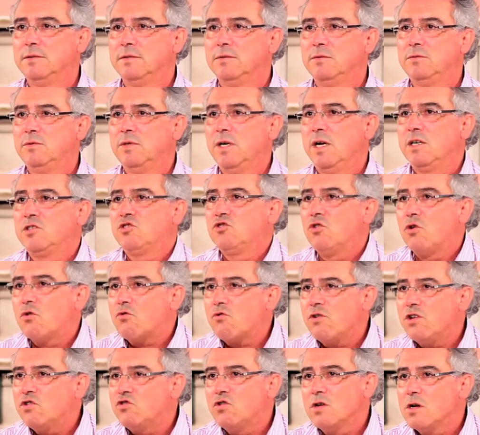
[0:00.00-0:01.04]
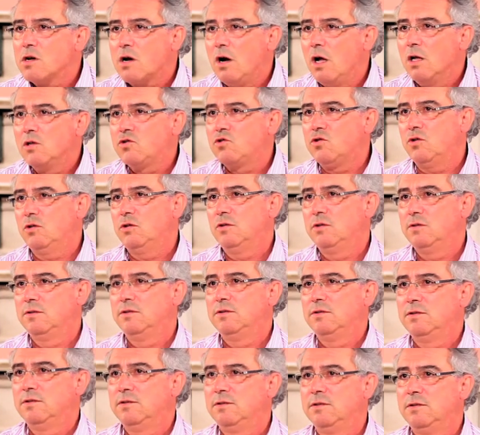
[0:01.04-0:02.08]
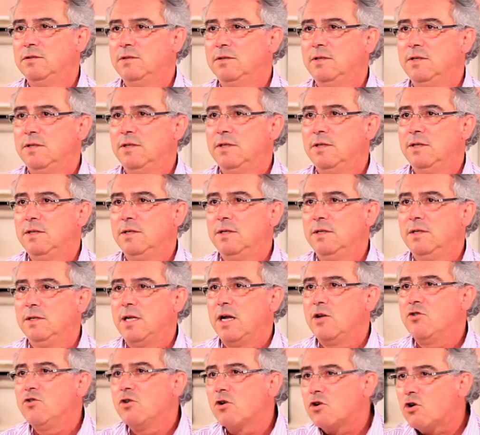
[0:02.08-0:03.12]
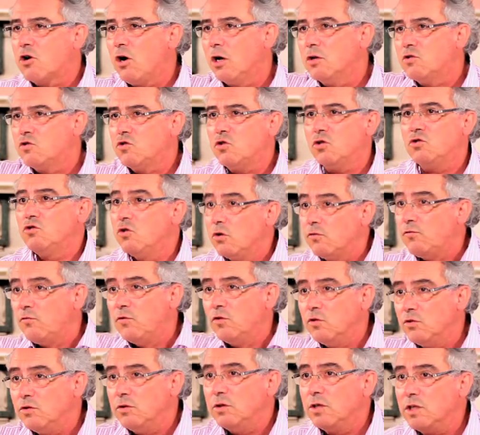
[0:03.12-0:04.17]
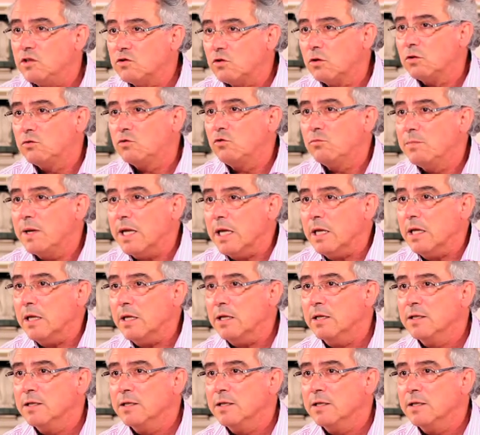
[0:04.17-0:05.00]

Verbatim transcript: We are so rich in culture that your culture, your food is good to me.